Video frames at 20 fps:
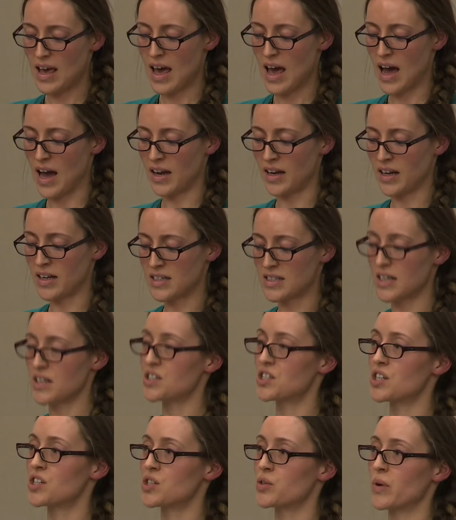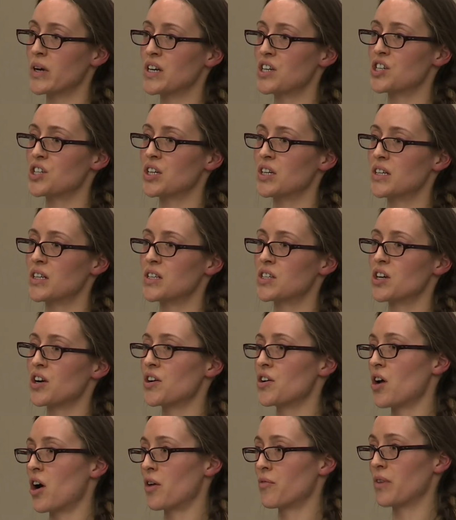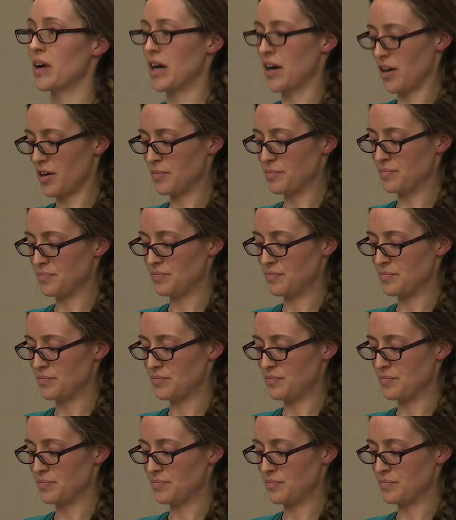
adding such situations are not rare.